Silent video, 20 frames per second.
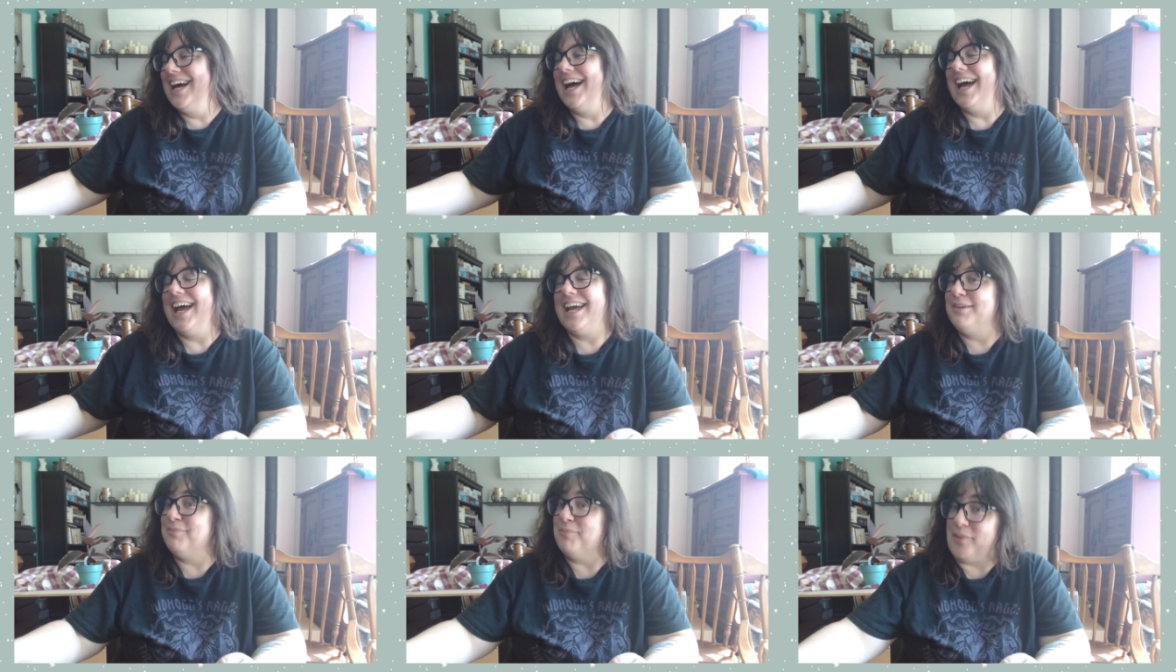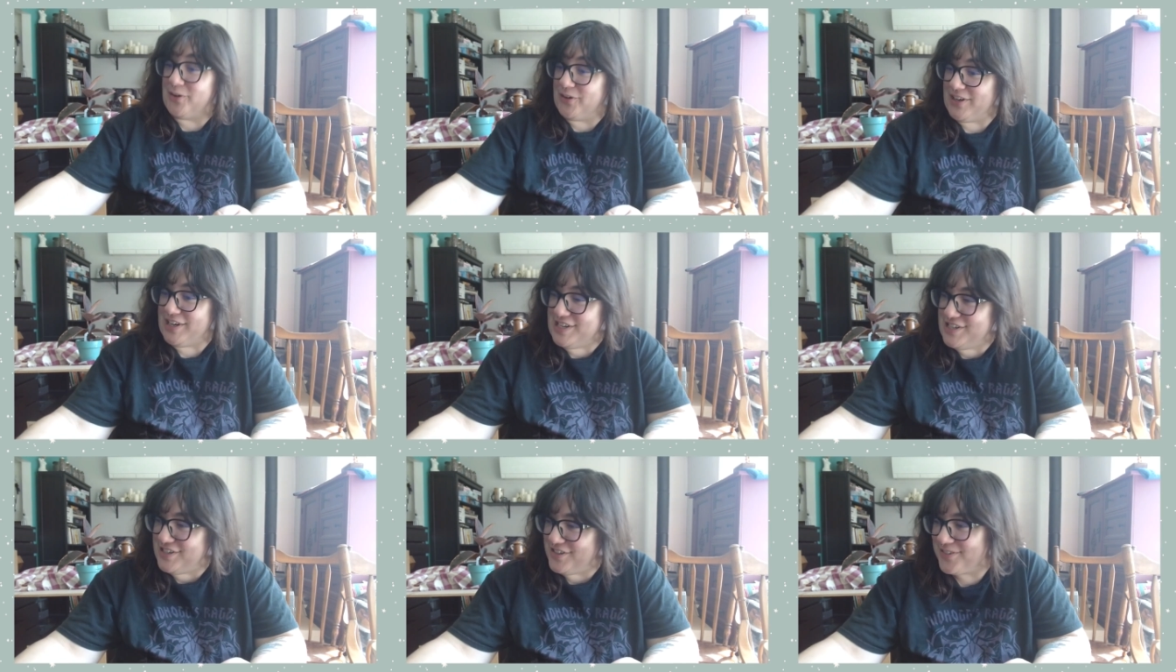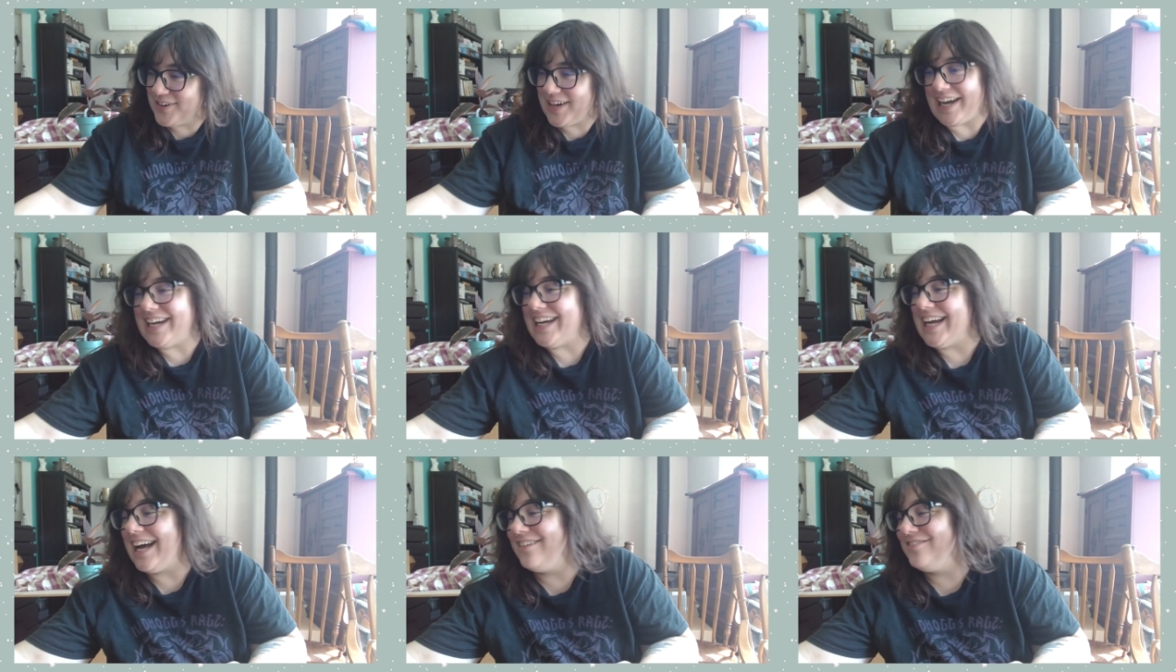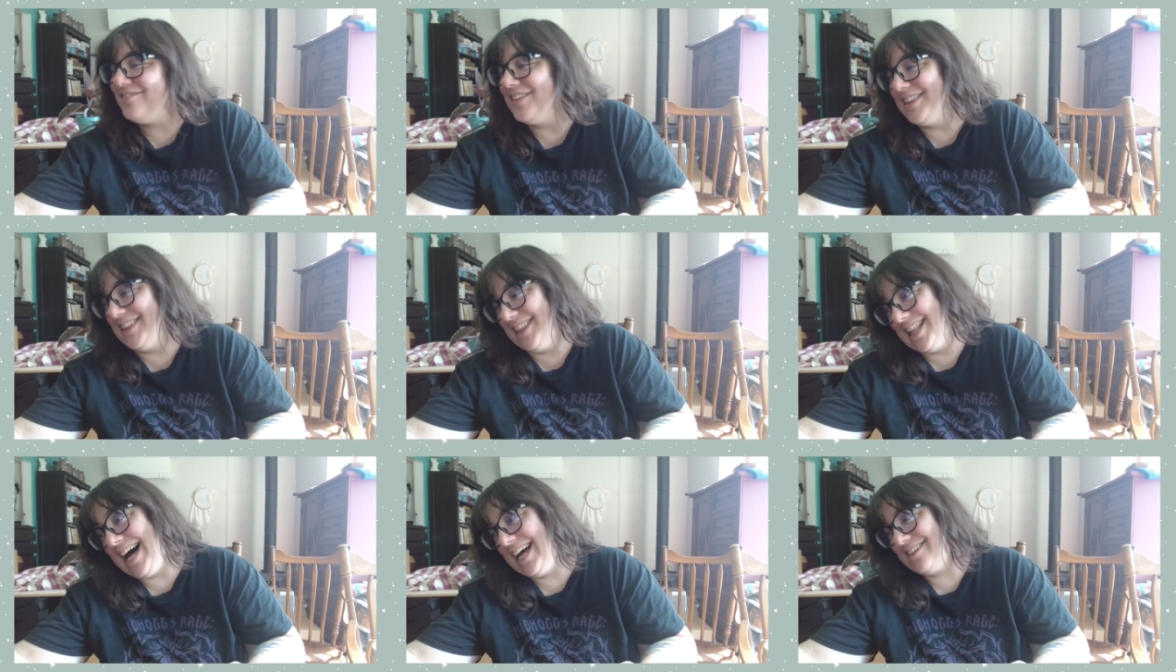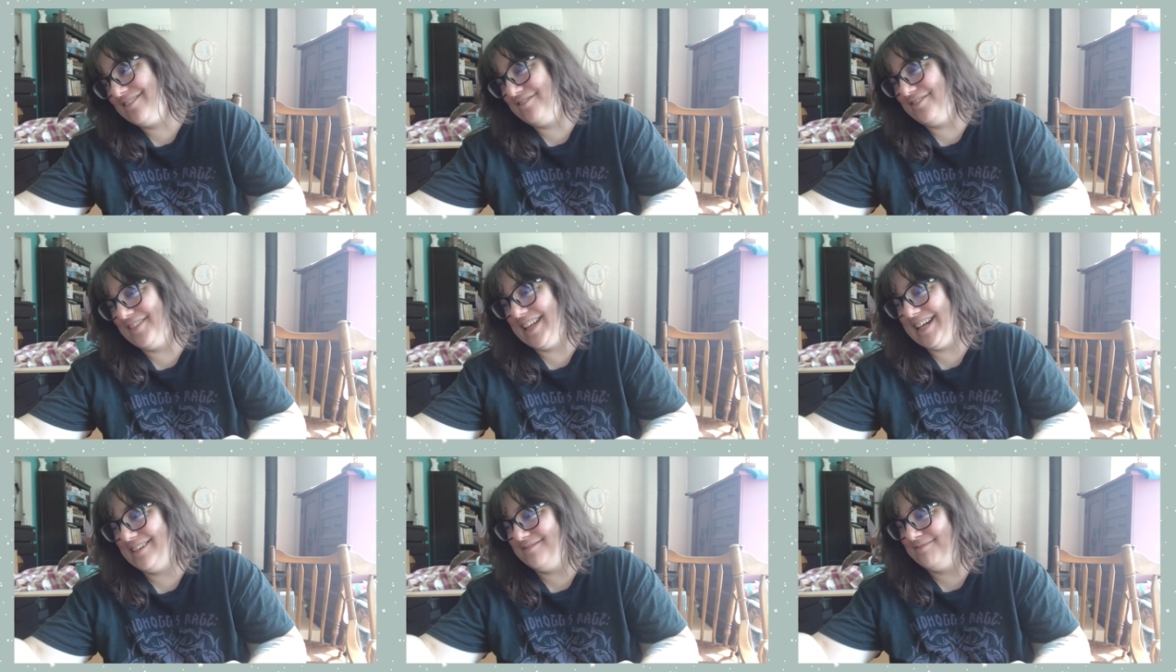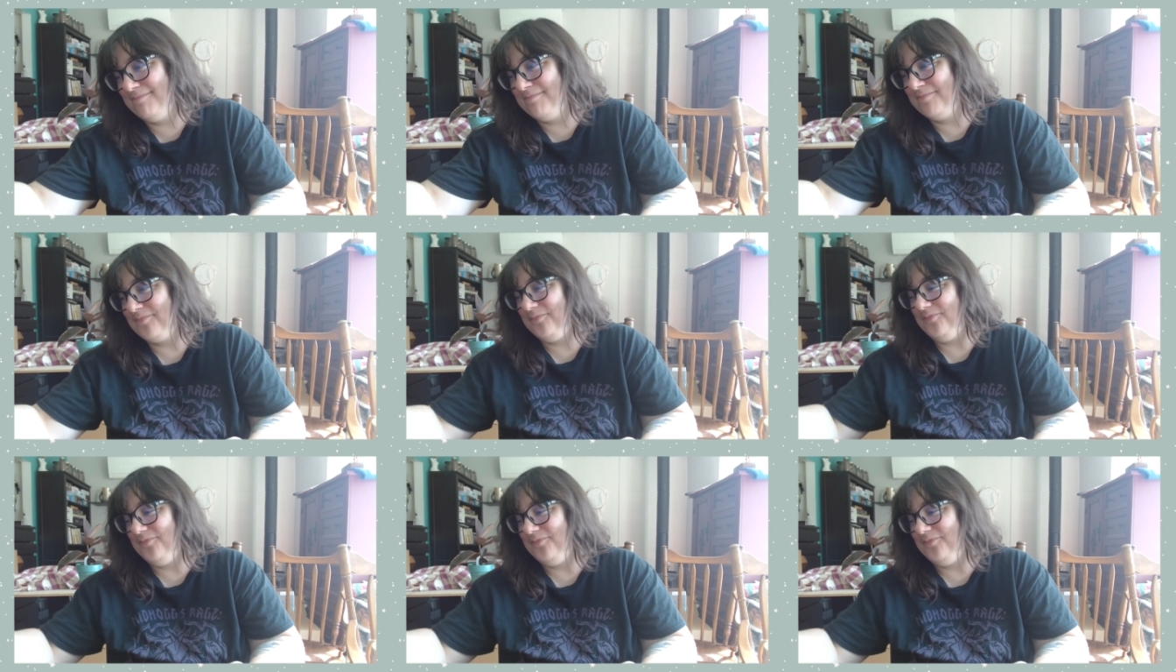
And boy, do I have a lot of them.